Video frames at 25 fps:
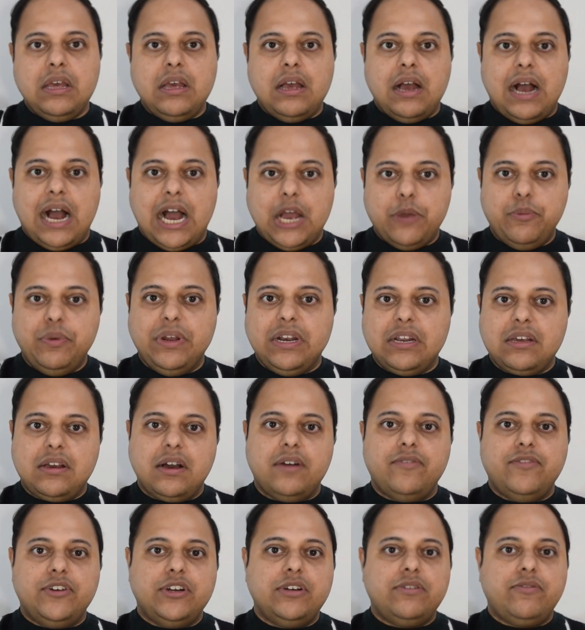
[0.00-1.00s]
I will
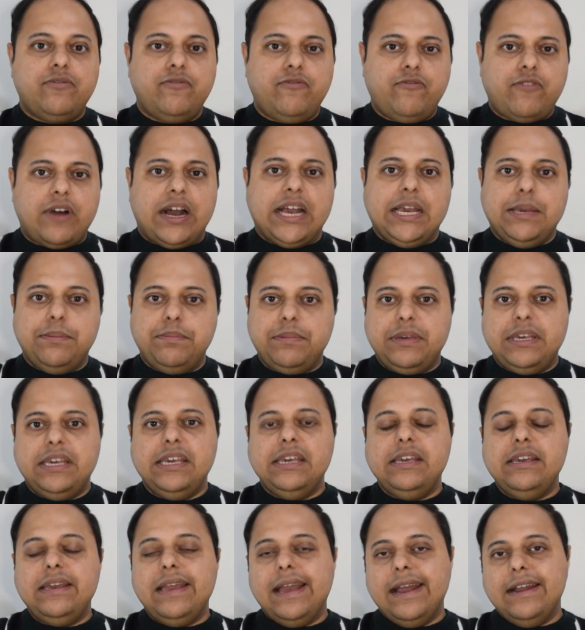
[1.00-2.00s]
cover 5
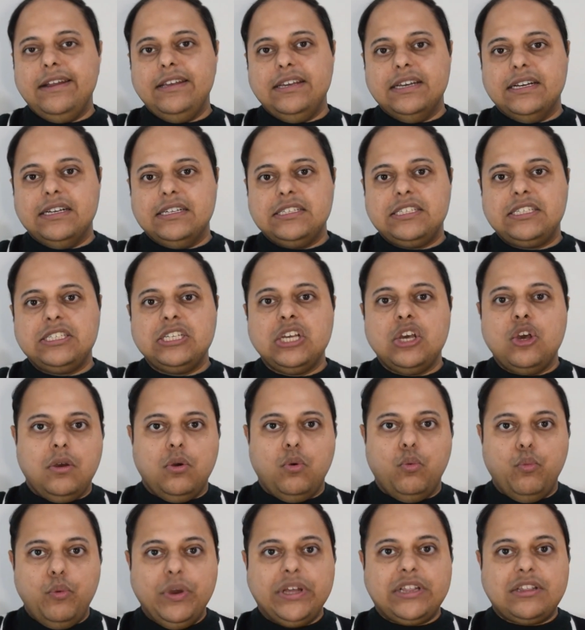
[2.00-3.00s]
key areas
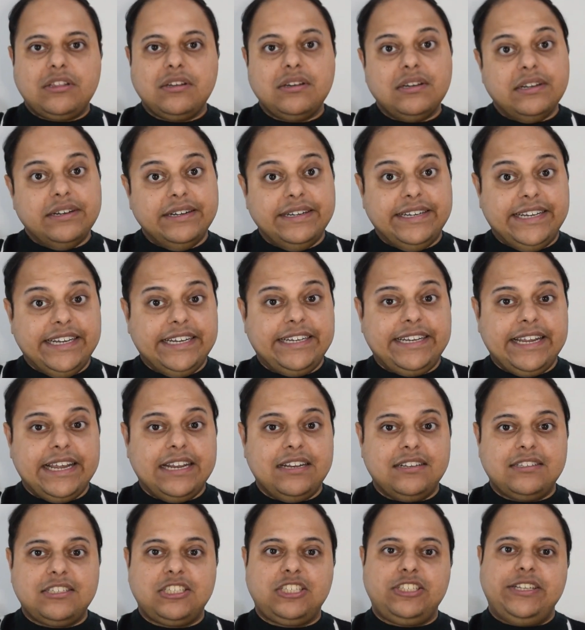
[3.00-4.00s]
with detailed
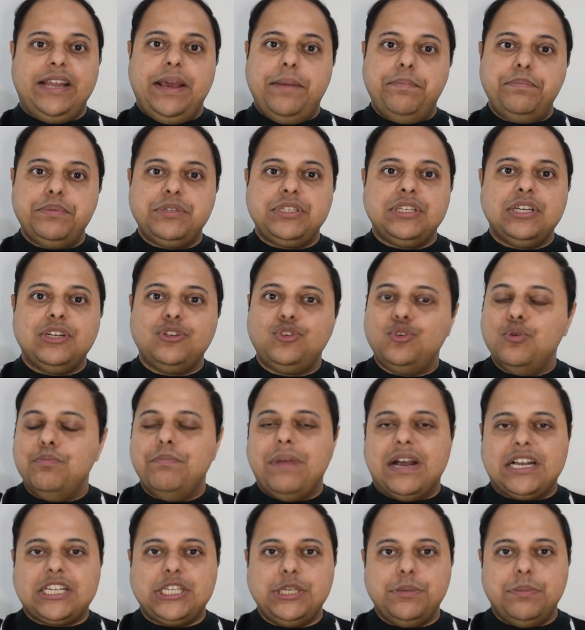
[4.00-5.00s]
steps to
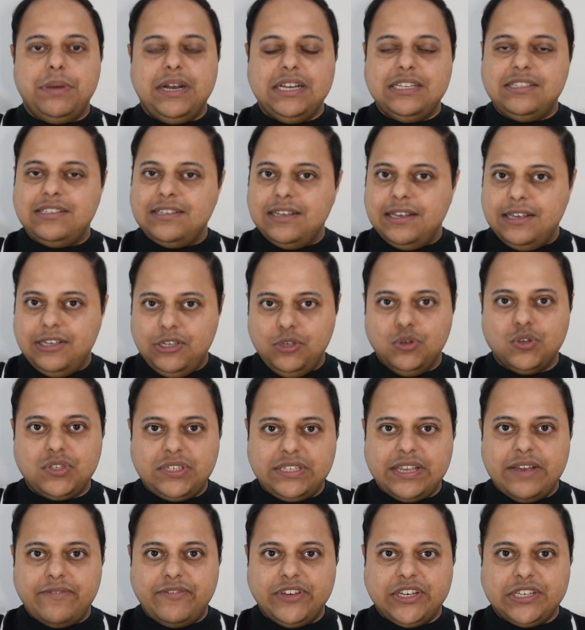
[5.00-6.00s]
maximize your
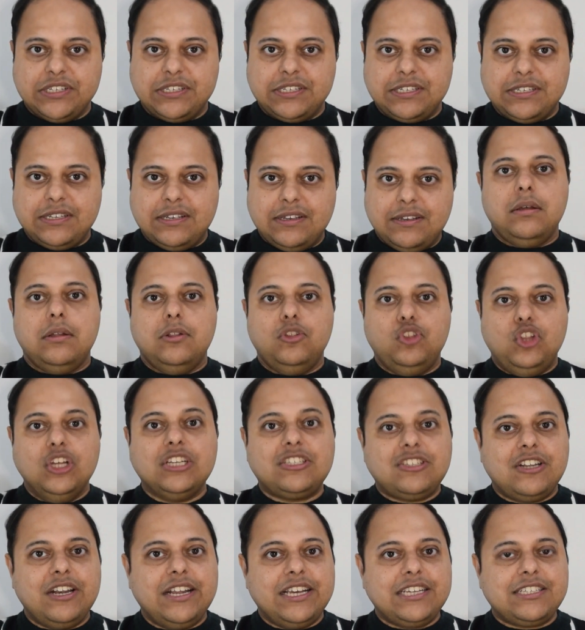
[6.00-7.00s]
savings.
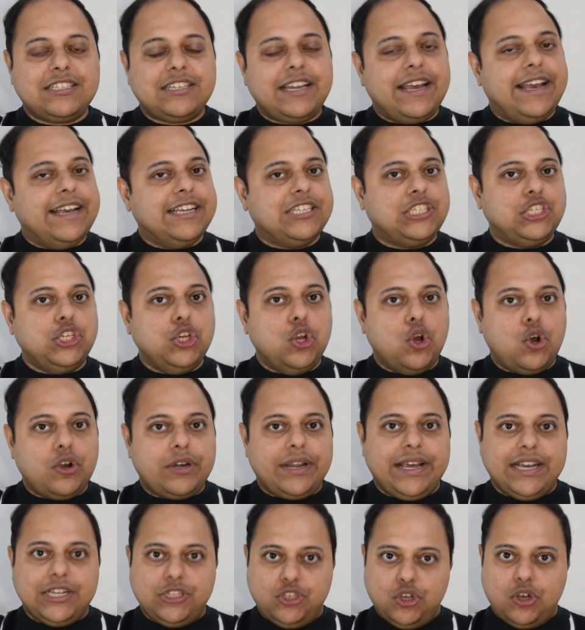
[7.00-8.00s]
This list is not
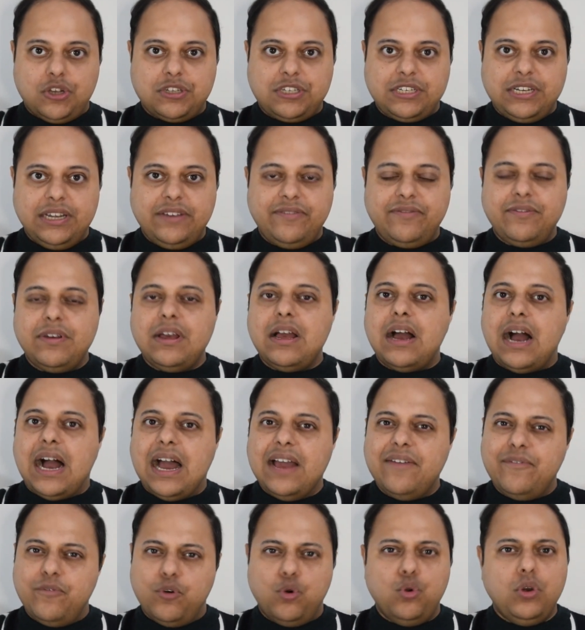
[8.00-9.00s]
exhaustive.
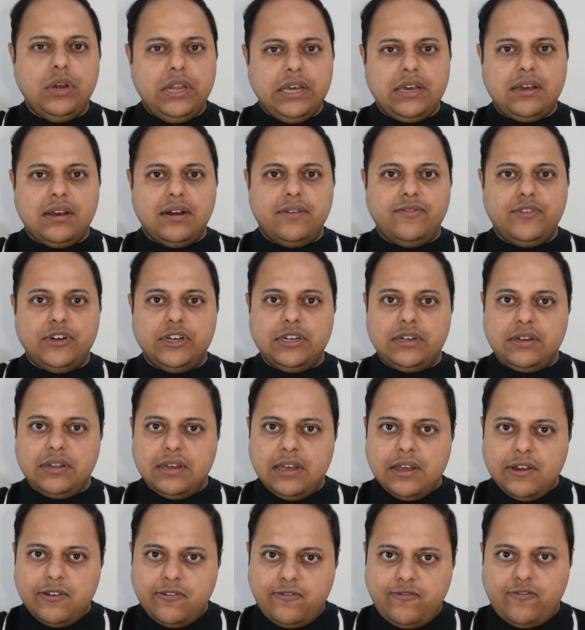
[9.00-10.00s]
I've only covered
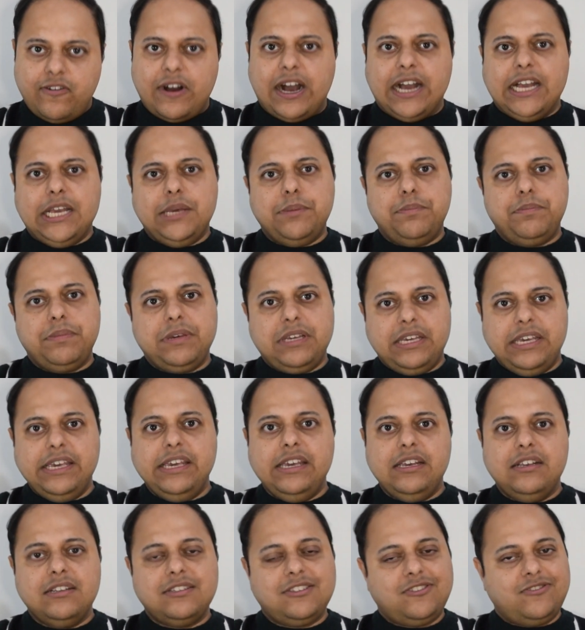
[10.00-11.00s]
5
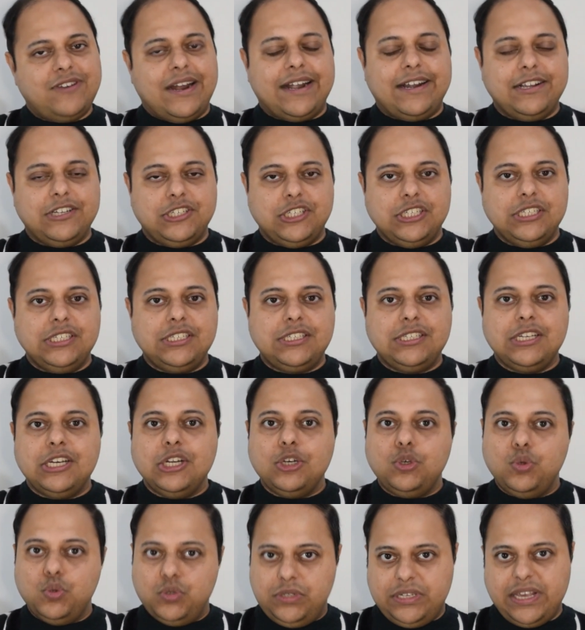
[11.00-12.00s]
key strategies
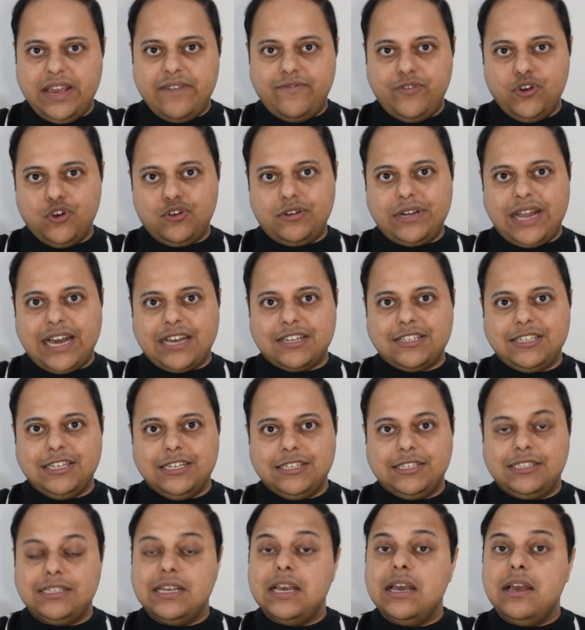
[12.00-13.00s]
to save your
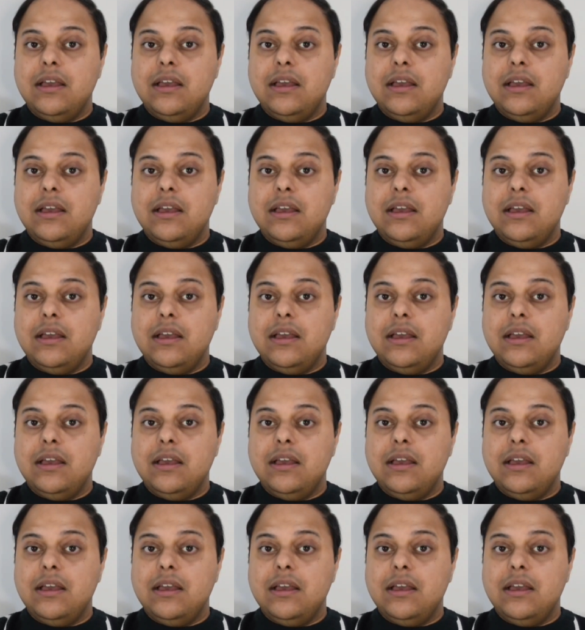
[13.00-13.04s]
taxes.